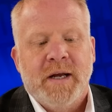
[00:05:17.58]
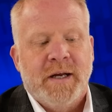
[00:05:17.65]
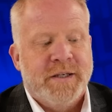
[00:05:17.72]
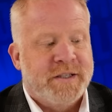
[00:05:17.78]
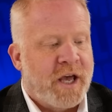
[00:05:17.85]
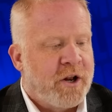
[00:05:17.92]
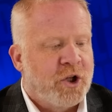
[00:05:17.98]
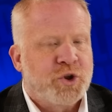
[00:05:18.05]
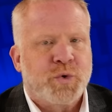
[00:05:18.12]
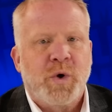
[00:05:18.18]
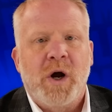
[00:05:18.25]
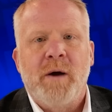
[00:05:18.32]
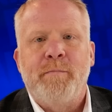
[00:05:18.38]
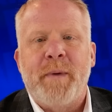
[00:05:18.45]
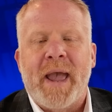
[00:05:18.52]
Donald
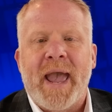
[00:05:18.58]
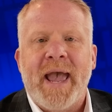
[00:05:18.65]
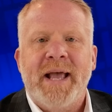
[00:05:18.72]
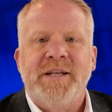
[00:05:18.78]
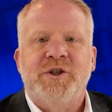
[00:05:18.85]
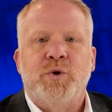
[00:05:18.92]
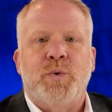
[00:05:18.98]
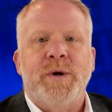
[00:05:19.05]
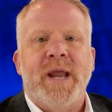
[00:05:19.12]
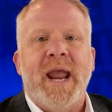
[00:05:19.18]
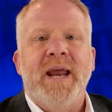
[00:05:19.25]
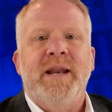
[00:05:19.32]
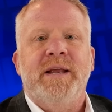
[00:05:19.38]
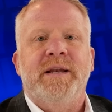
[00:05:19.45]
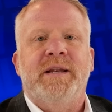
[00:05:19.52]
Trump has
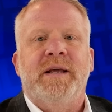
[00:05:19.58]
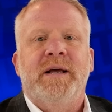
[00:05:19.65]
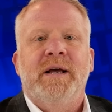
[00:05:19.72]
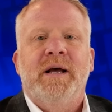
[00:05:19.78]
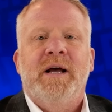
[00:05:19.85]
created